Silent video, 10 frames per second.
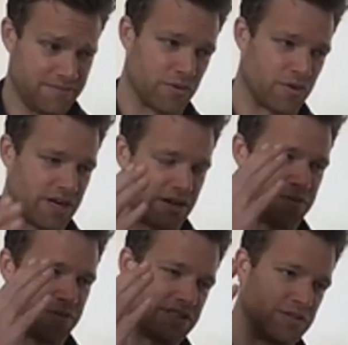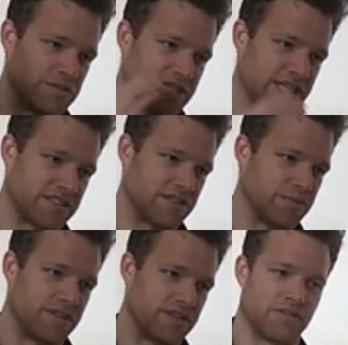or how do you best use Tecton
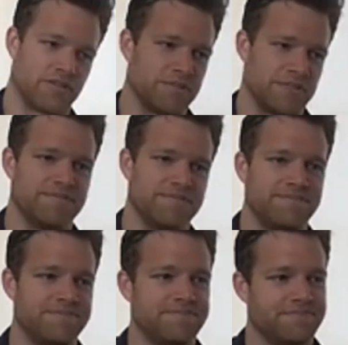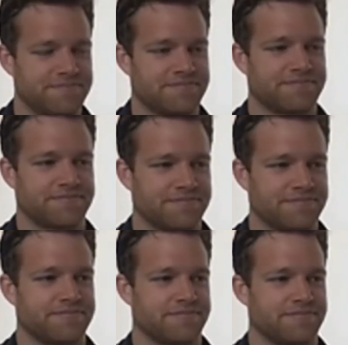with Algorithmia.
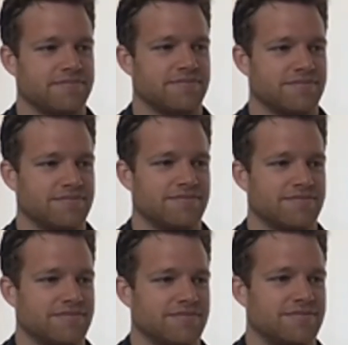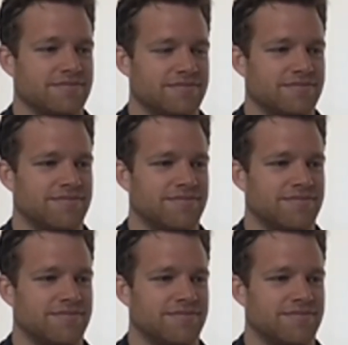Hmm. Perfect.